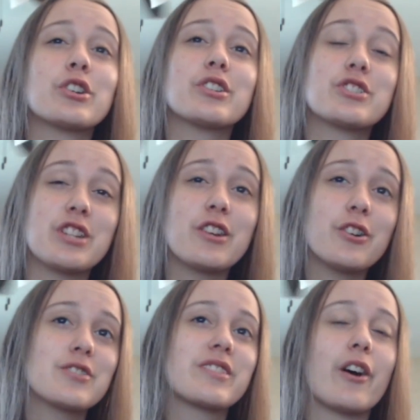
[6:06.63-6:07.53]
She
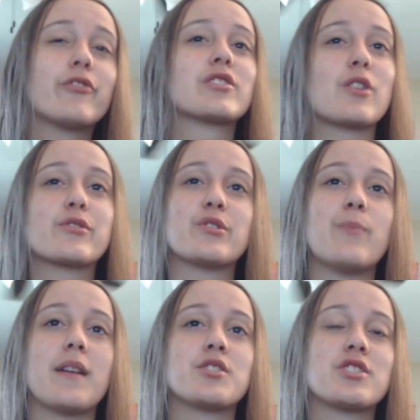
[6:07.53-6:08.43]
herself has also
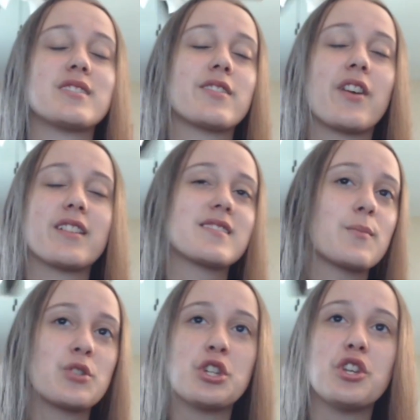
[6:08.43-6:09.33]
mentioned that it's
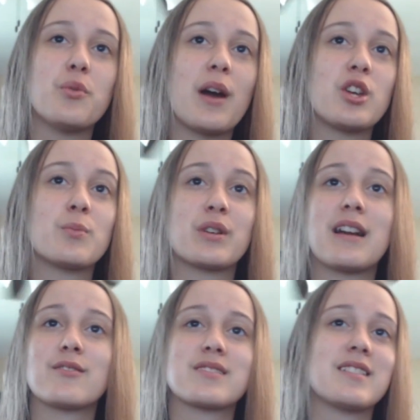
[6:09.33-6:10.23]
up to you how you
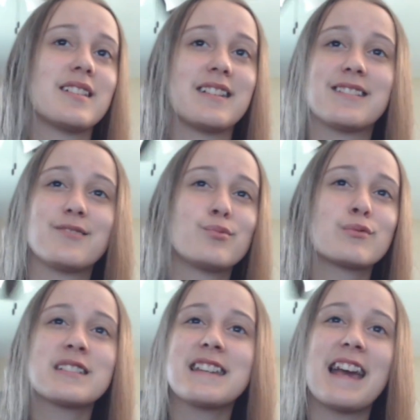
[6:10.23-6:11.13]
pronounce it. It
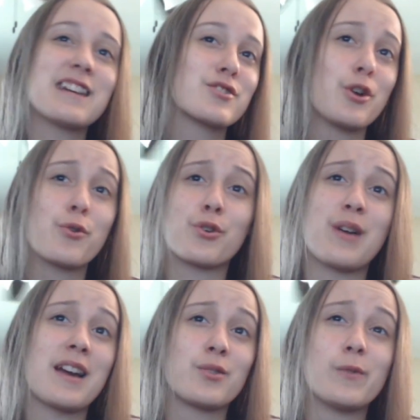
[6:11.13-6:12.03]
really has no
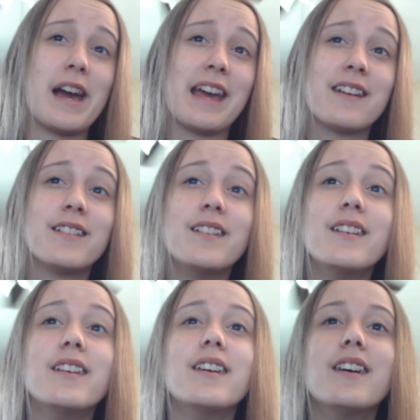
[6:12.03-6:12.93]
correct way.
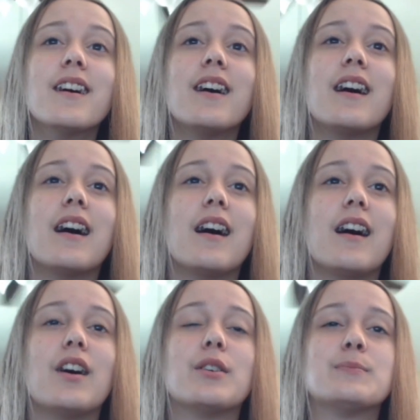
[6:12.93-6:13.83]

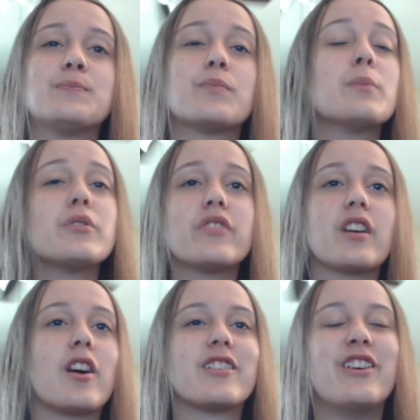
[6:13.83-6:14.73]
But moving
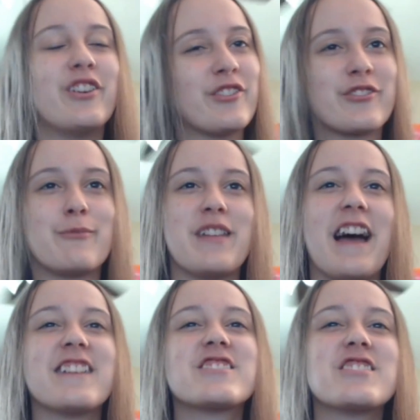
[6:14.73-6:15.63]
on from
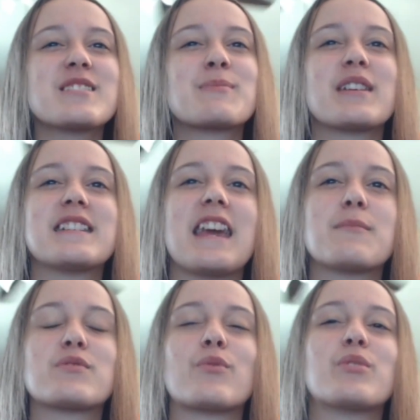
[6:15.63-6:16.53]
that, she's played
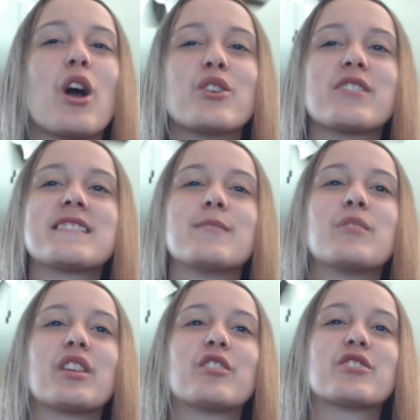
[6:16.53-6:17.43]
games from Yandere
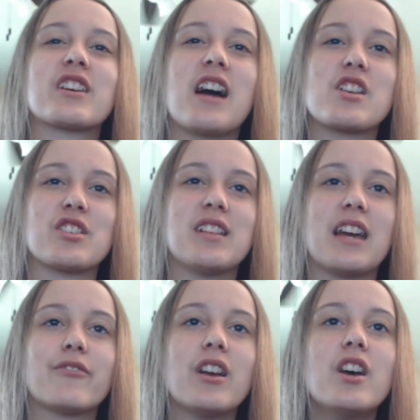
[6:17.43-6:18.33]
Simulator to Gacha
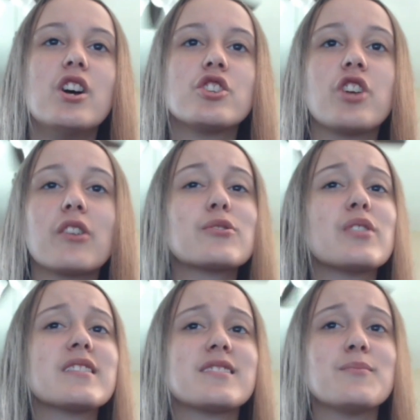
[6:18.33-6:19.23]
Life. She also
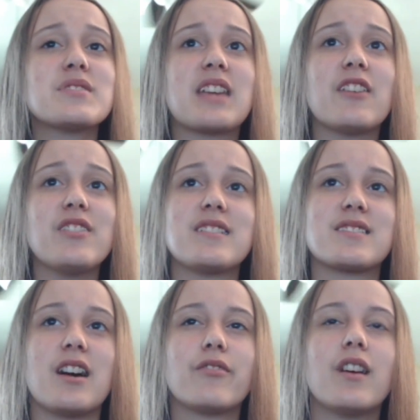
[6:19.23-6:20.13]
does some scary
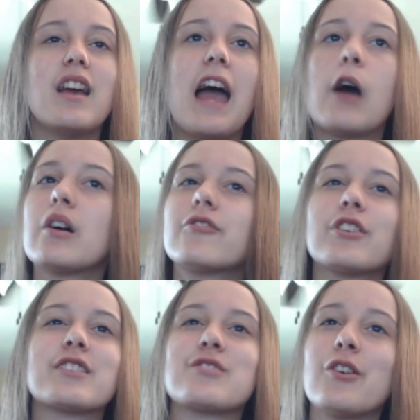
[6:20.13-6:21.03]
stuff. However,
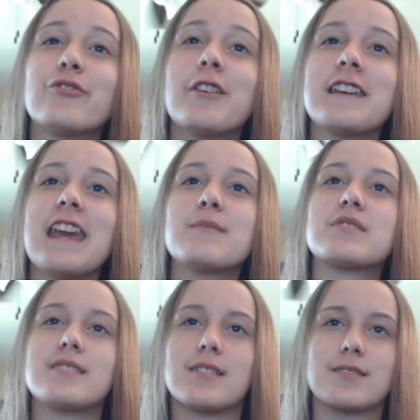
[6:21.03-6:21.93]
it's all fun and games
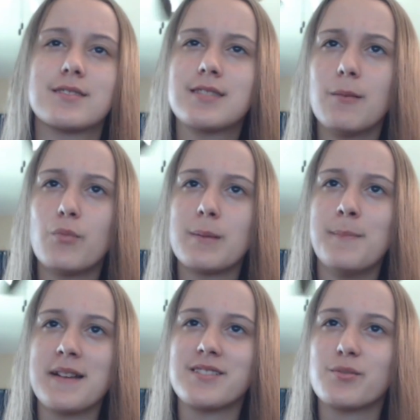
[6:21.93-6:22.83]
until someone
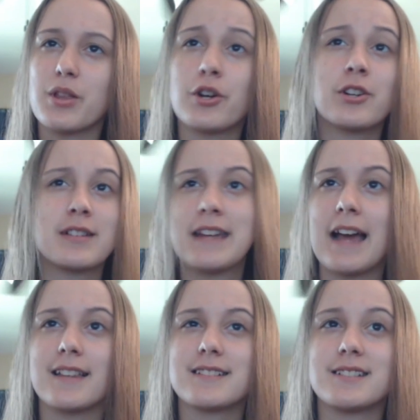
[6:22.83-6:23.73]
messes with her
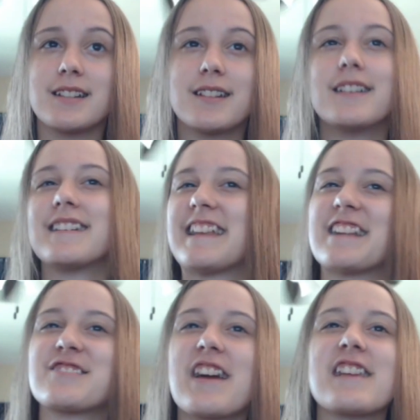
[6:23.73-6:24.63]
galaxy.
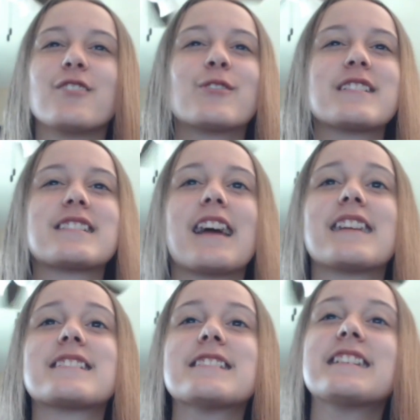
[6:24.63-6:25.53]
That's right, LaurenzSide
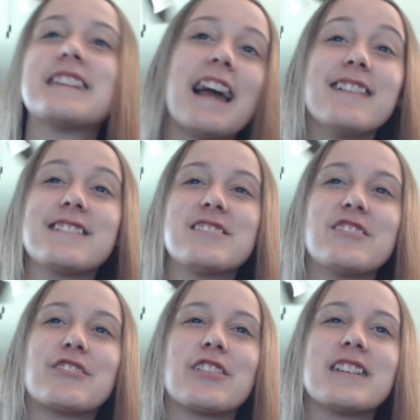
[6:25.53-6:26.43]
is the Galaxy
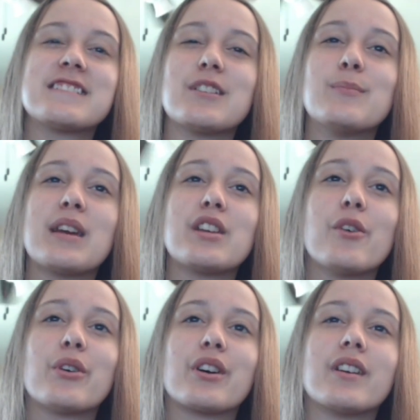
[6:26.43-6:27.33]
Girl, as some may
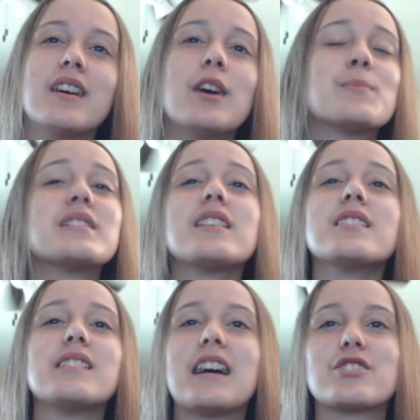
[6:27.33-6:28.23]
know her. But
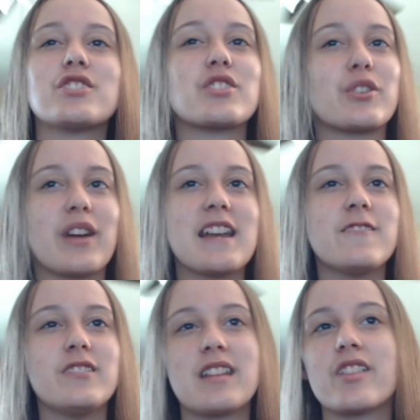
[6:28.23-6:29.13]
nonetheless, she's a
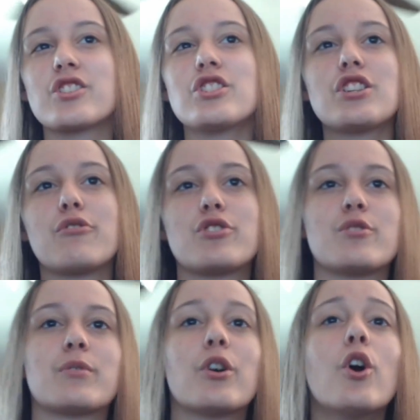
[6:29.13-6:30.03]
creative, intelligent
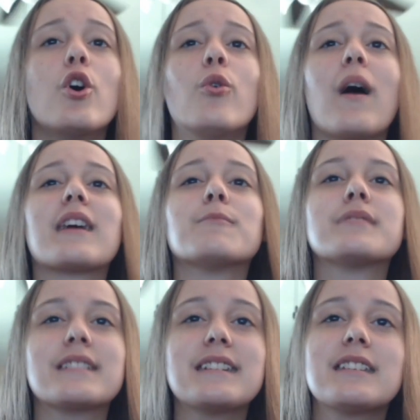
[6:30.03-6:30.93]
YouTuber who I
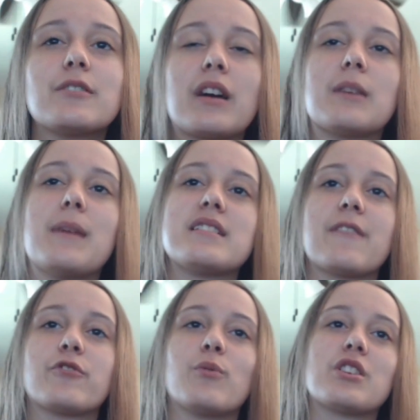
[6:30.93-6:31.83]
completely recommend
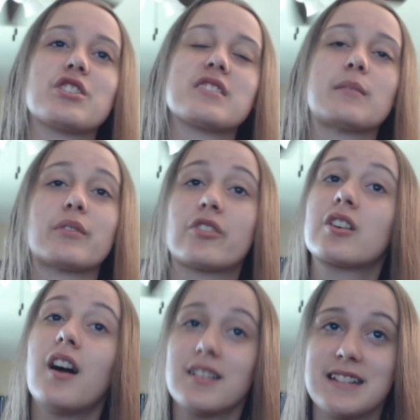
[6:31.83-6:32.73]
after watching some of her
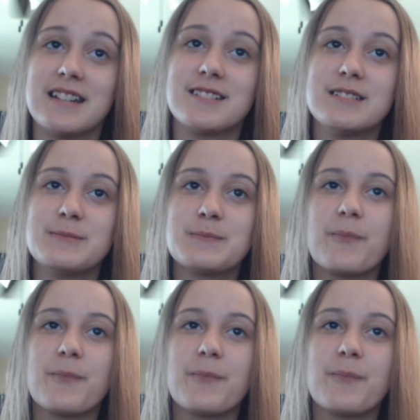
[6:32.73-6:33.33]
content.